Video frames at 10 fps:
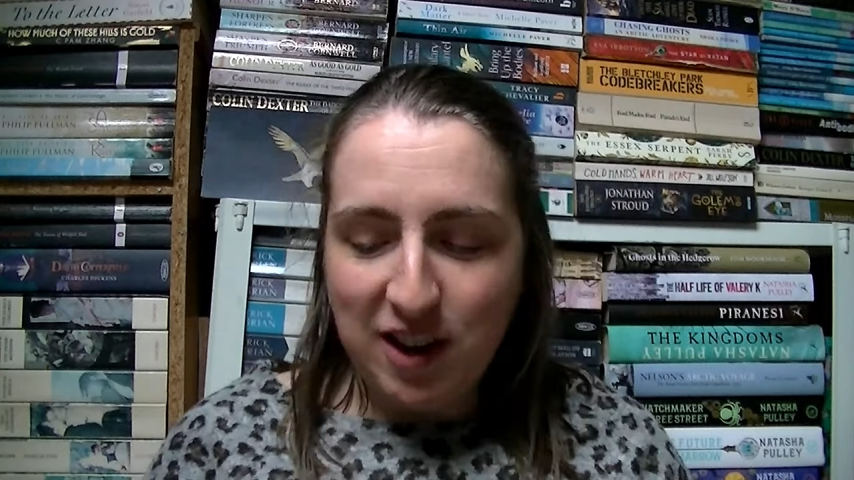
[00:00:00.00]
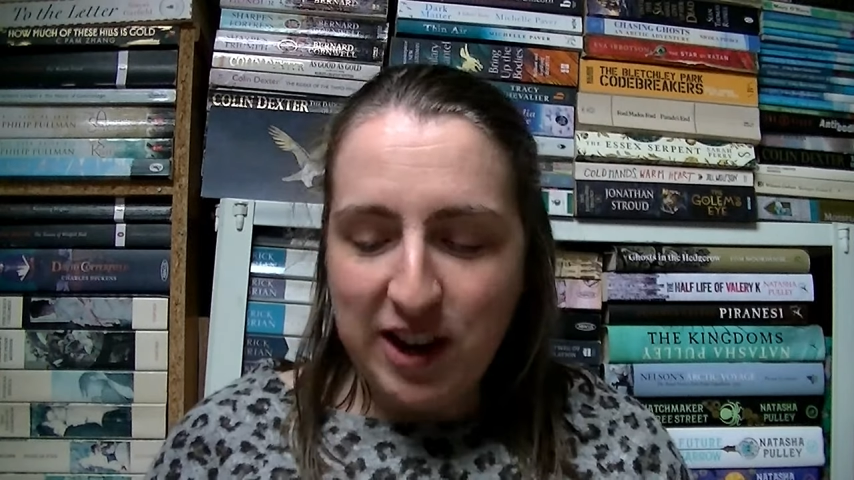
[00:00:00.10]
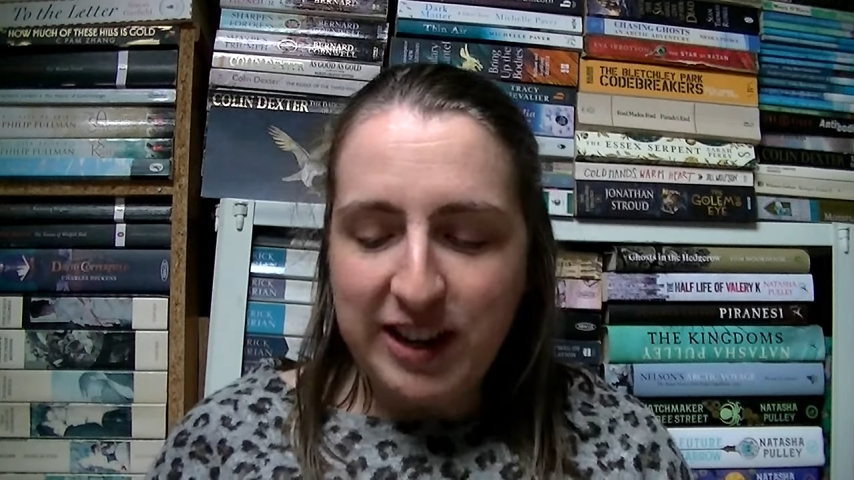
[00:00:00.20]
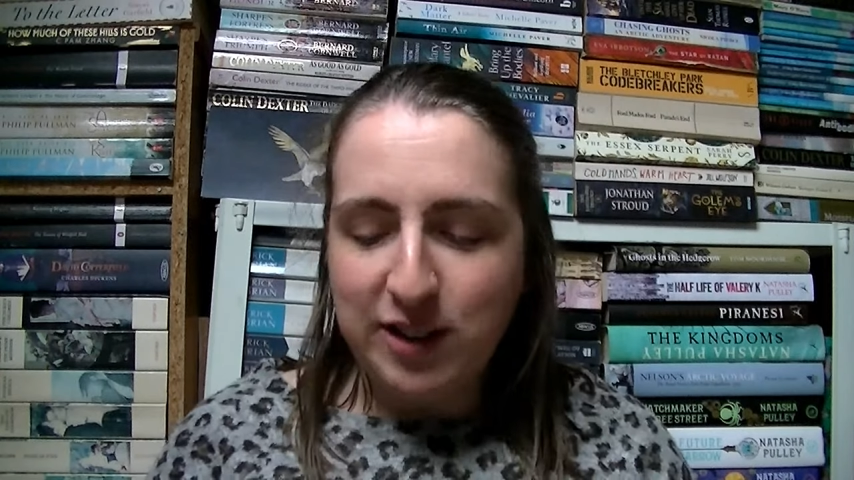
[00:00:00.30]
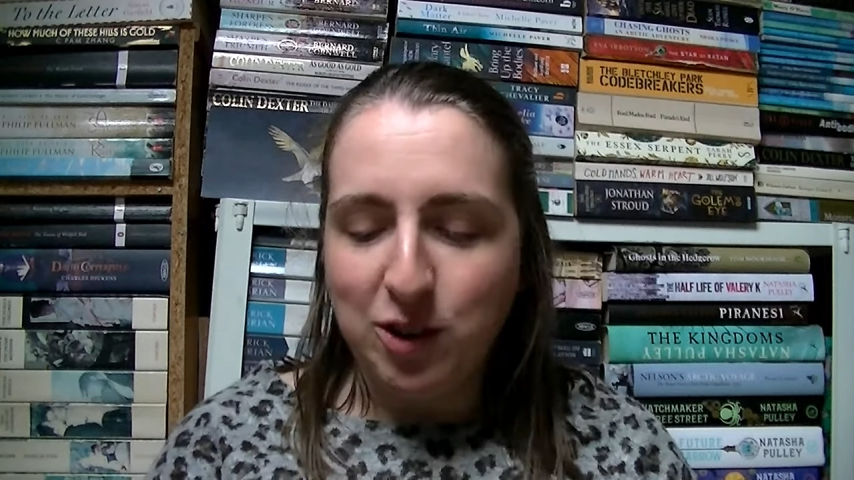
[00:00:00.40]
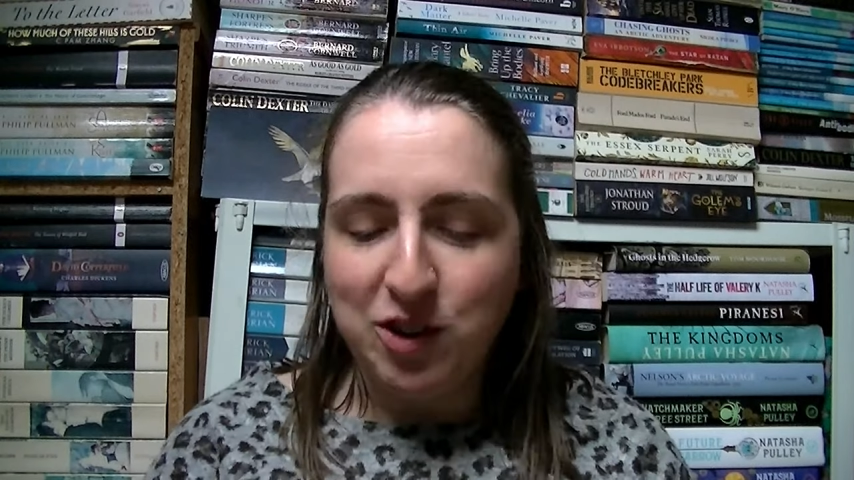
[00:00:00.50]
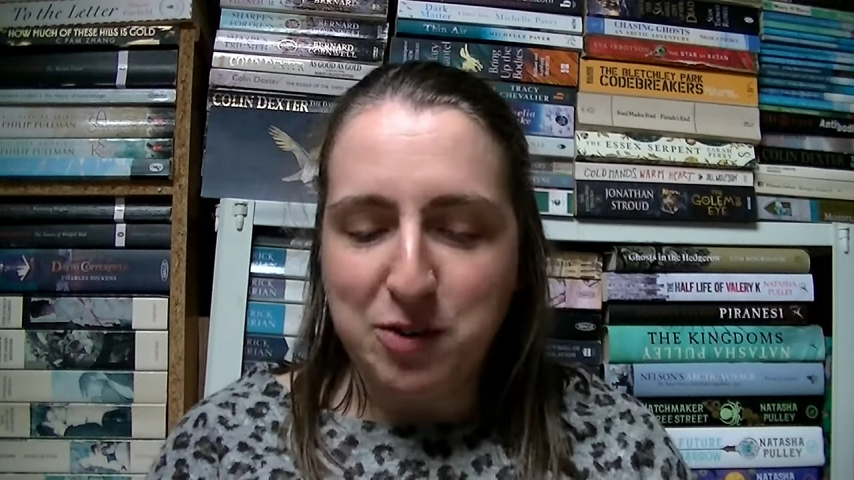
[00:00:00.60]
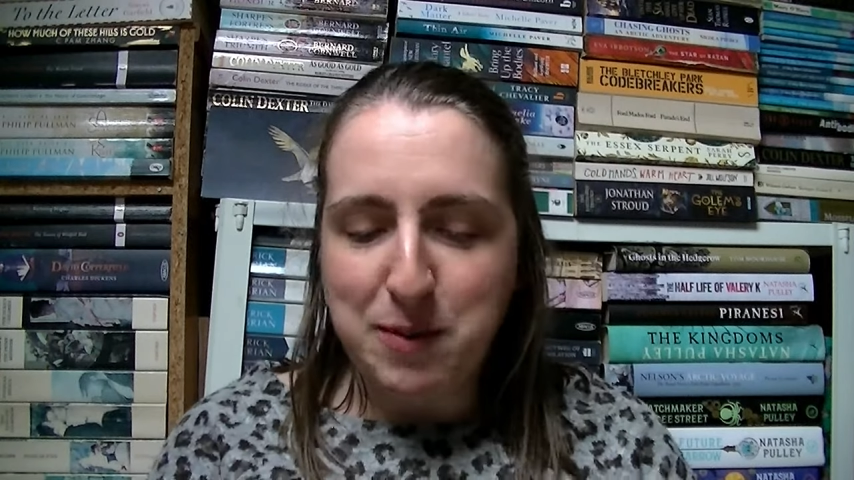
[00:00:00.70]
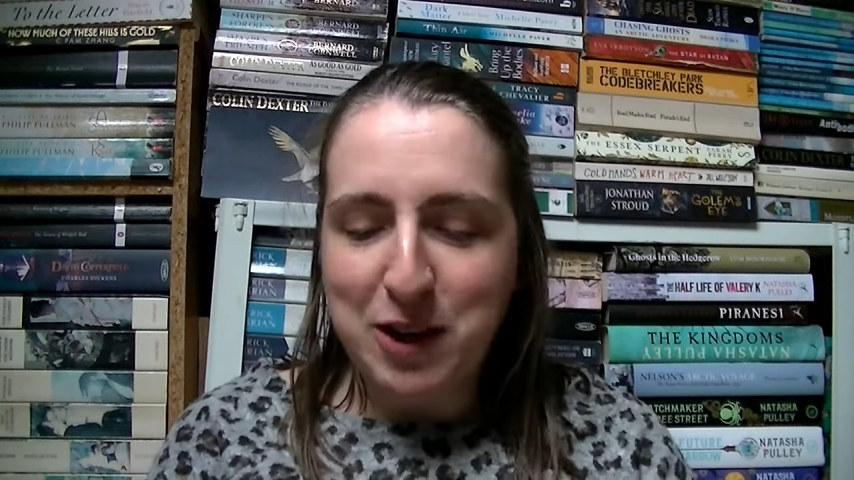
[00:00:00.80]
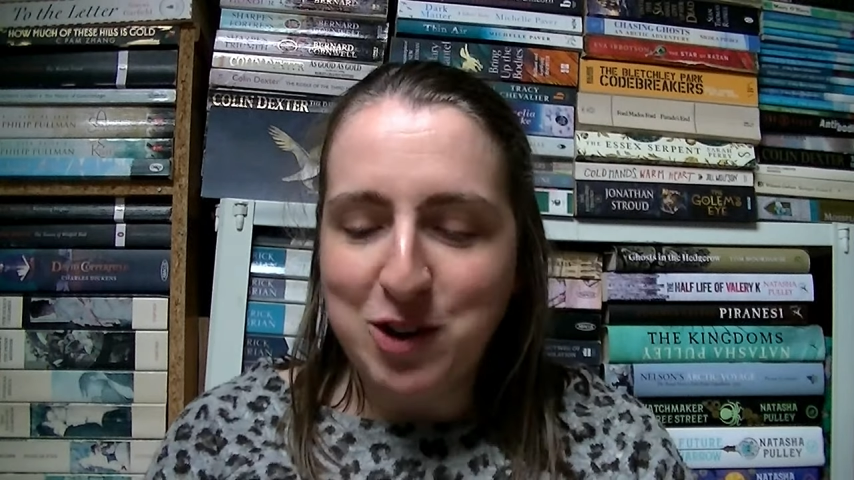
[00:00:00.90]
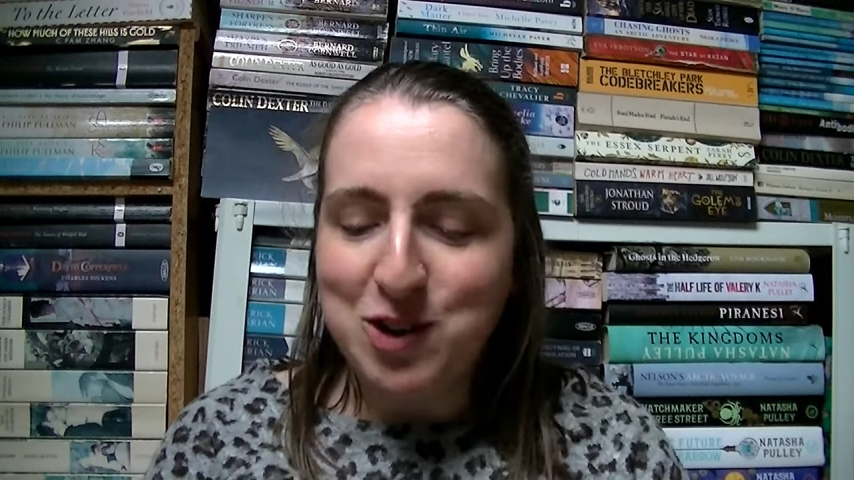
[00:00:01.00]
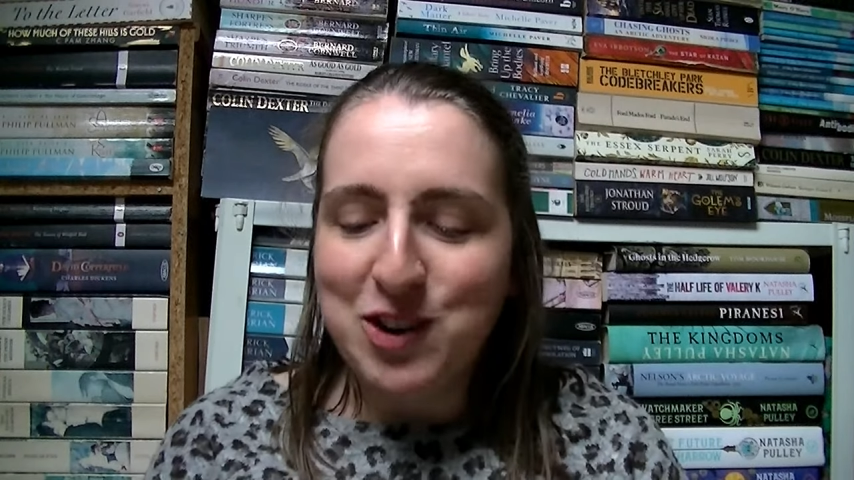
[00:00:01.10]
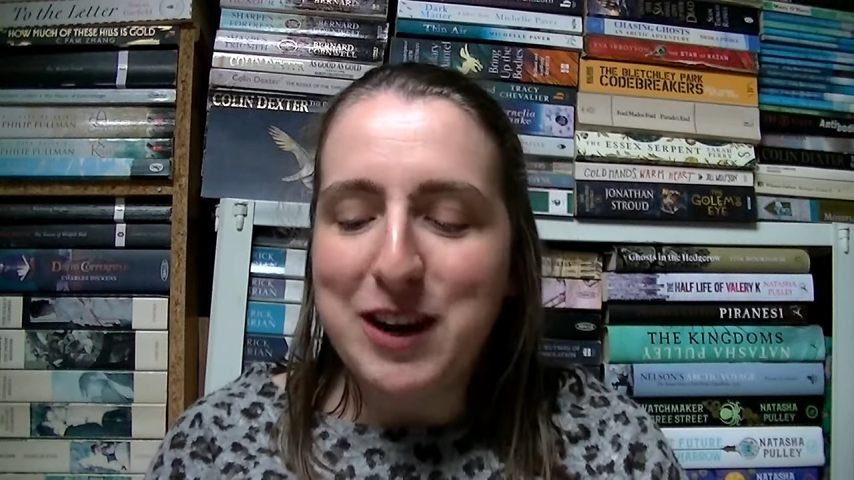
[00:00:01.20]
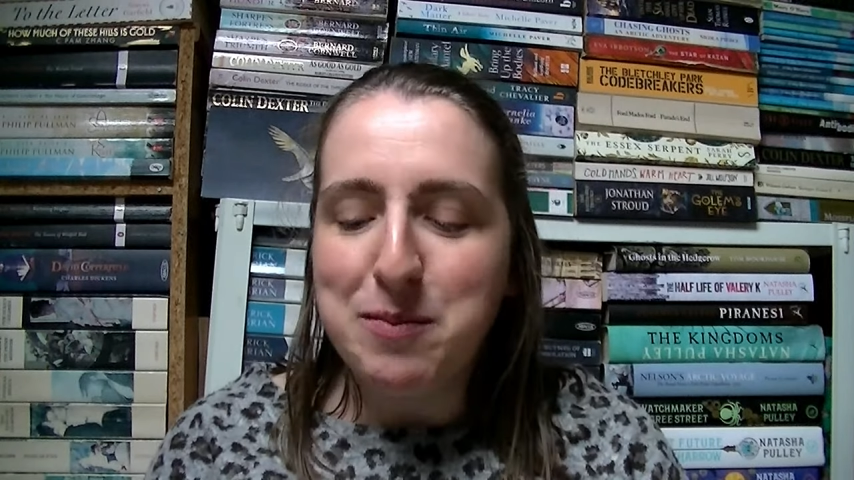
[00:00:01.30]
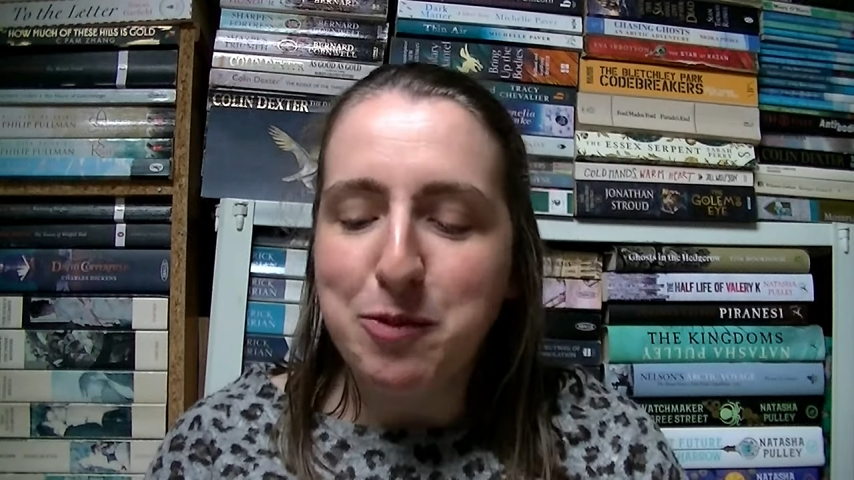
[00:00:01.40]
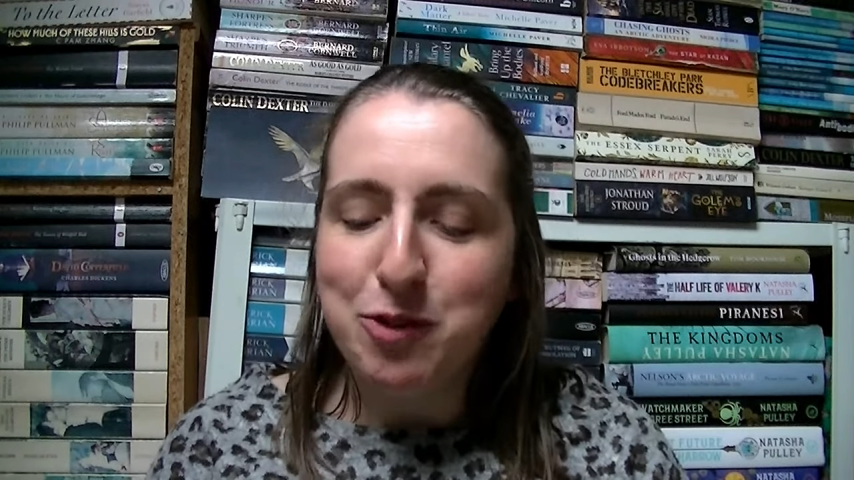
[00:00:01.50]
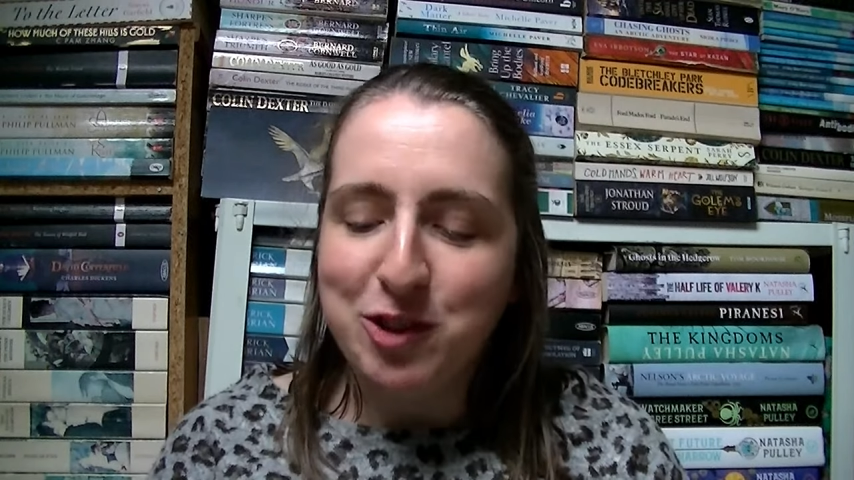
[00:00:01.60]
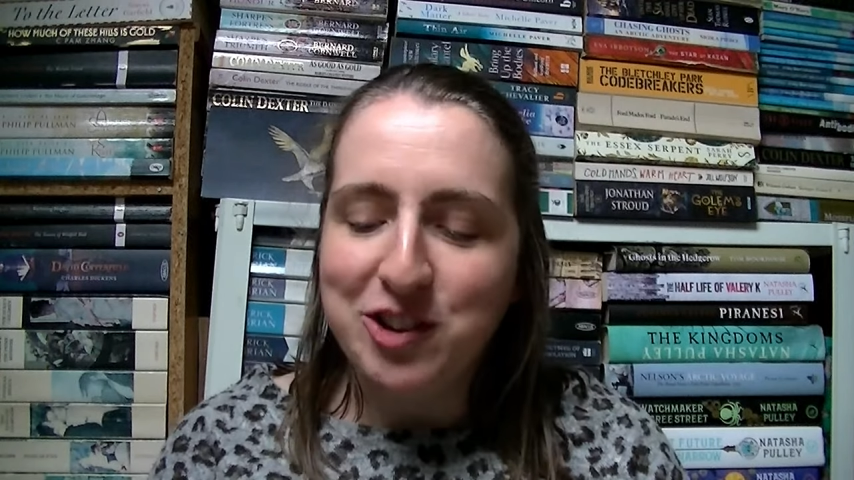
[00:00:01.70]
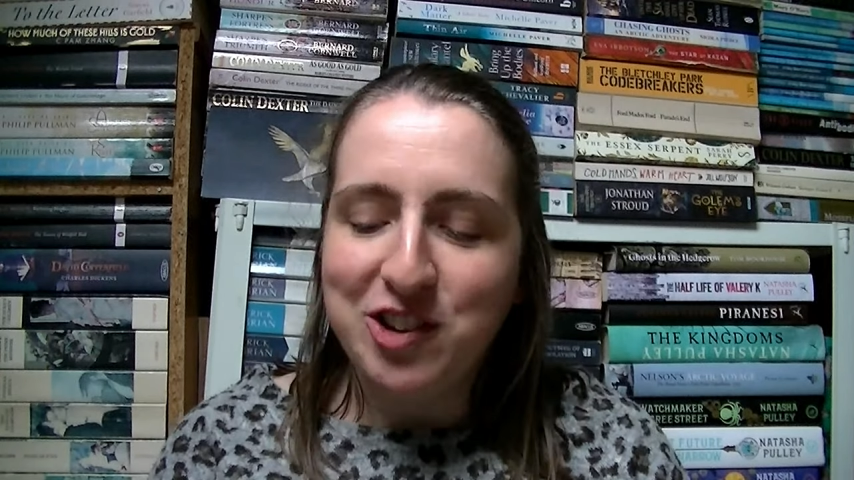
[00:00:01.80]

I thought it'd be a good read before the